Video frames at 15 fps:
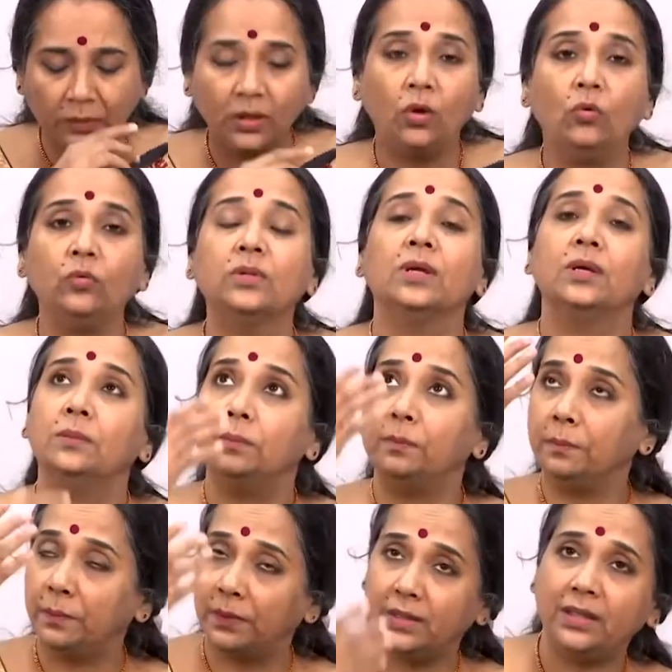Now,
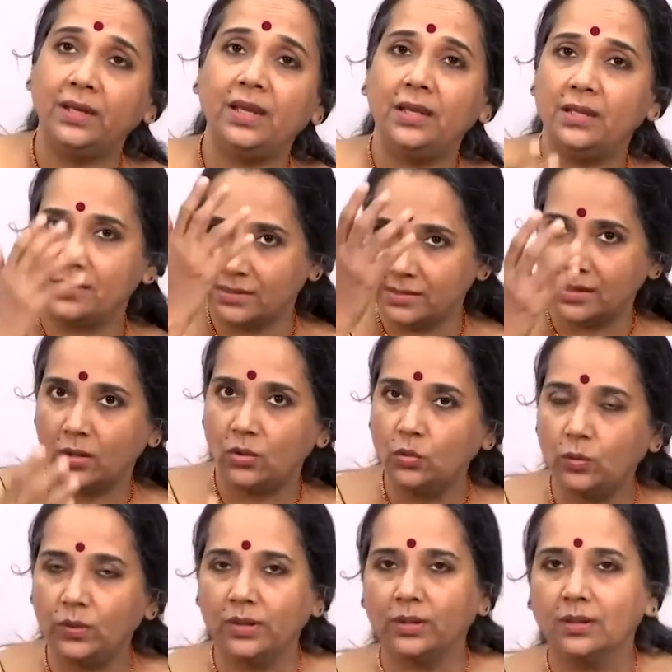pari is a
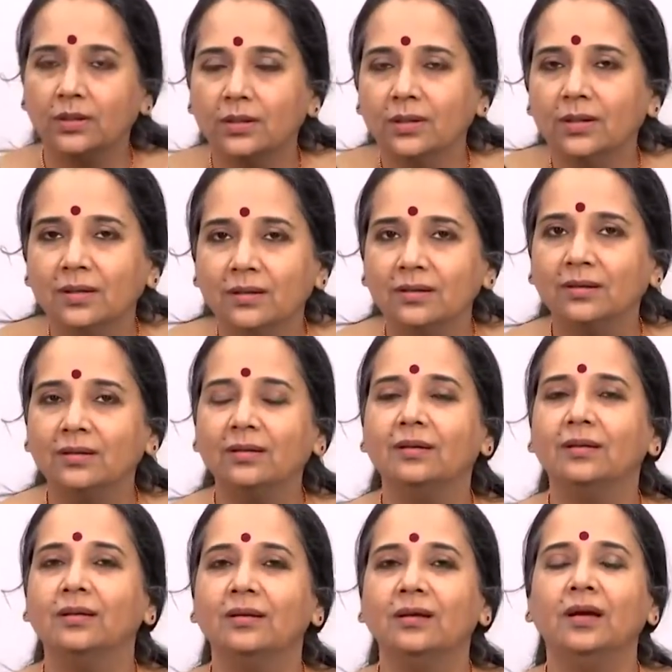downward
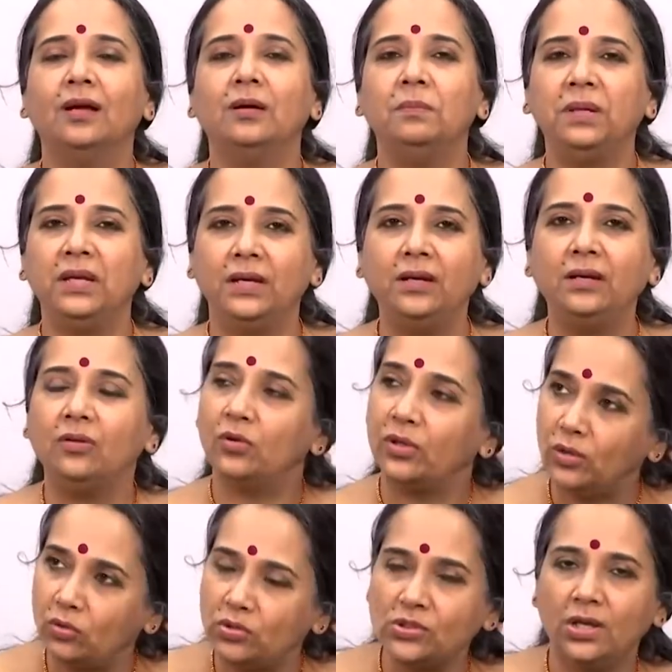uh, meend. You
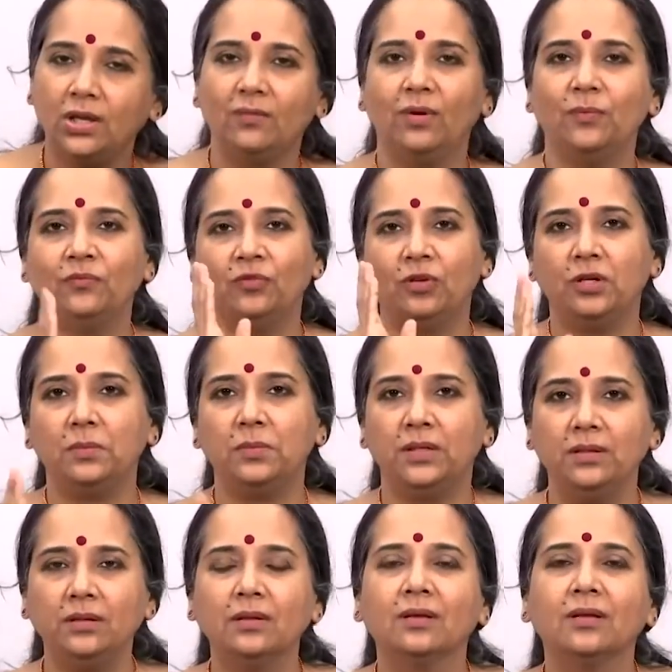can also have upward
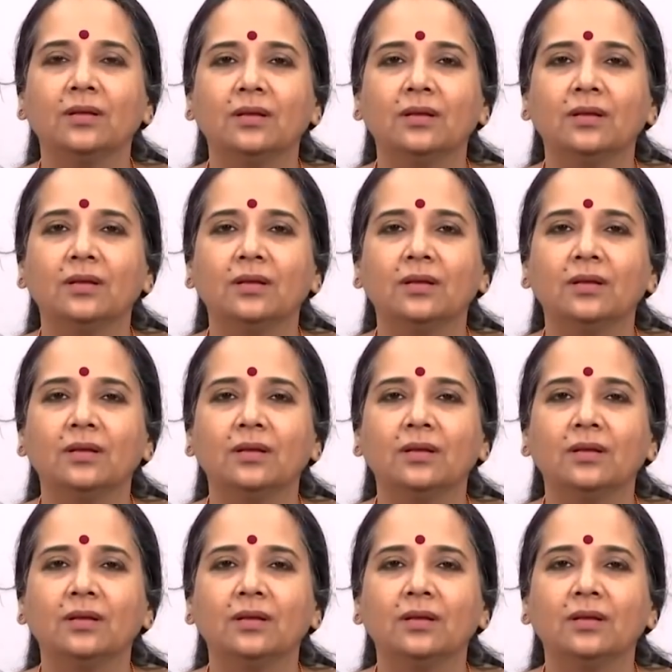meend,